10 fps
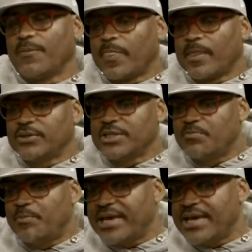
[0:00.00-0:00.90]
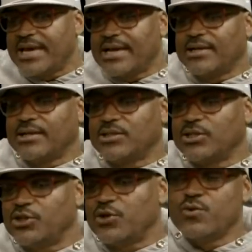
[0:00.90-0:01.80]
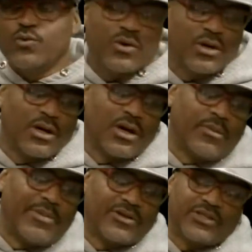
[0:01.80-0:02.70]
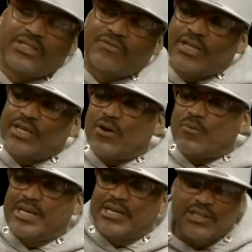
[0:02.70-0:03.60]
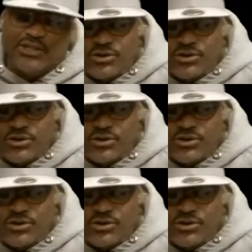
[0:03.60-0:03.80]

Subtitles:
There was this big to-do about this video because, you